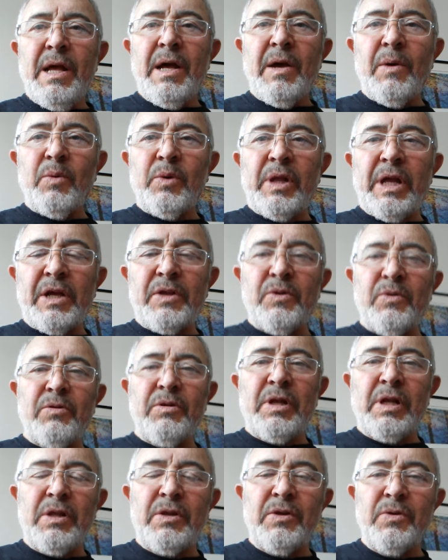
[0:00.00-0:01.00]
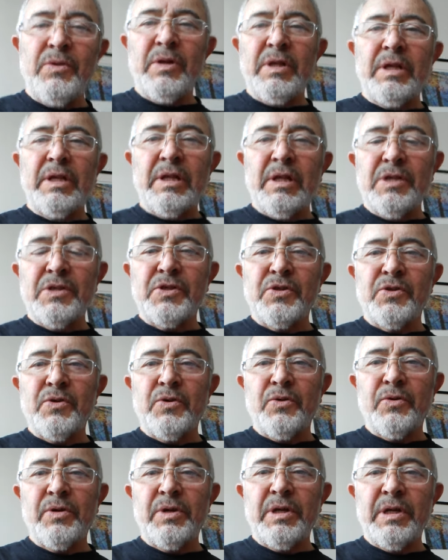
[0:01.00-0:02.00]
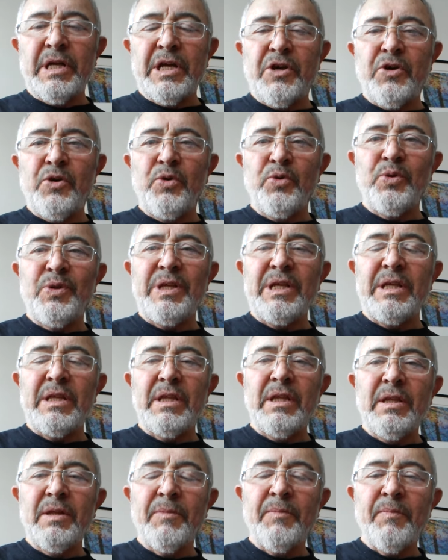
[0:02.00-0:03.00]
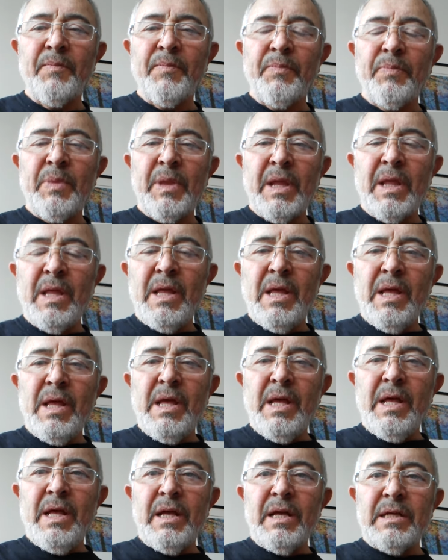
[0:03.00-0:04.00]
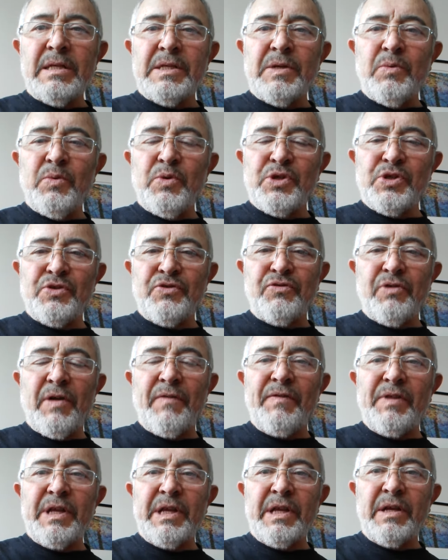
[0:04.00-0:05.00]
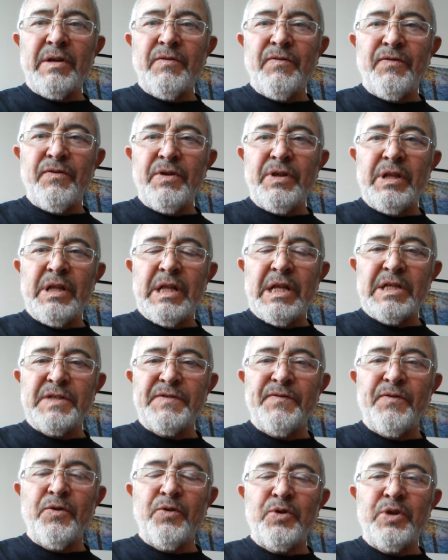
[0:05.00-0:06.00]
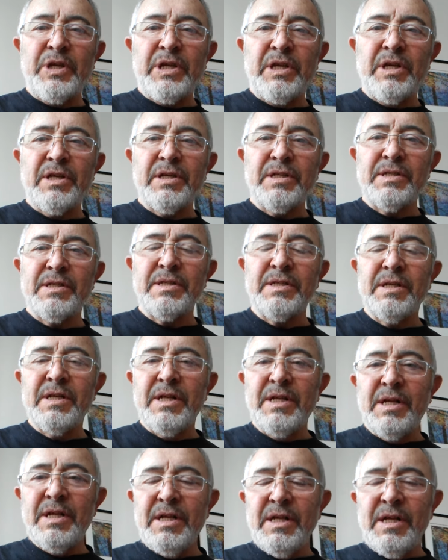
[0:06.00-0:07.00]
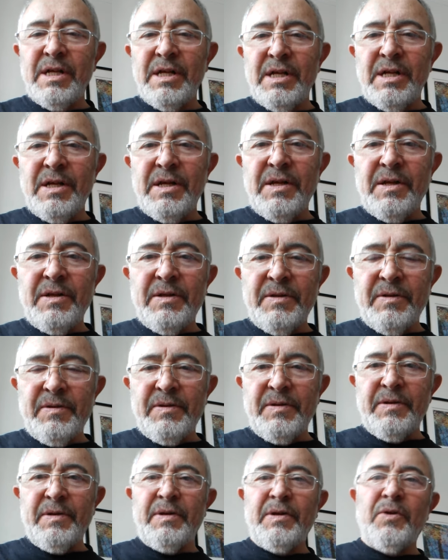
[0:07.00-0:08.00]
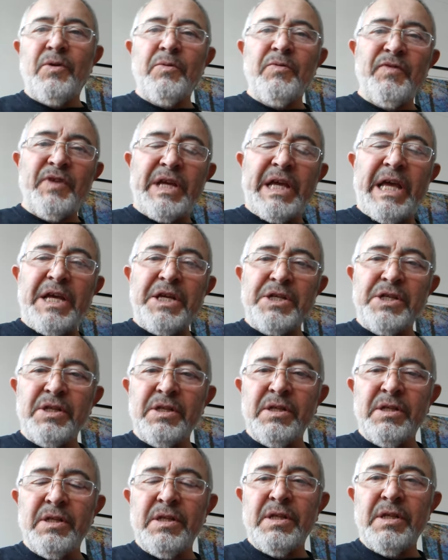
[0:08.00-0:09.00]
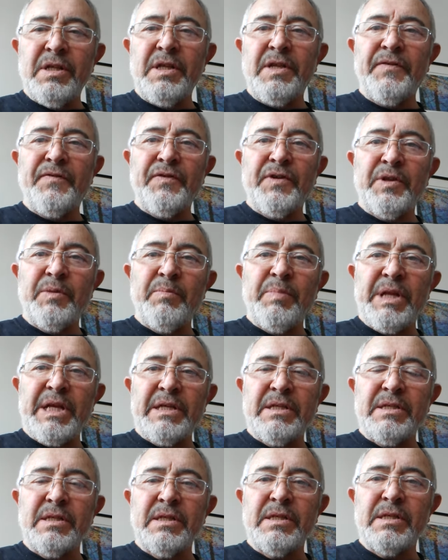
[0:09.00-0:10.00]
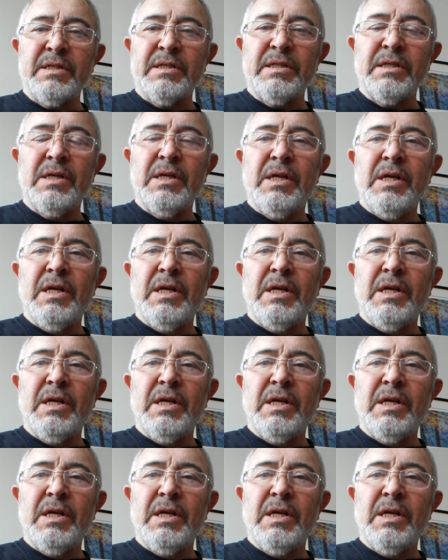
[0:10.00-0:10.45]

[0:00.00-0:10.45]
I would like to tell you a little story, a contine. As I was traveling in the last 40 years uh, on vacation, different places,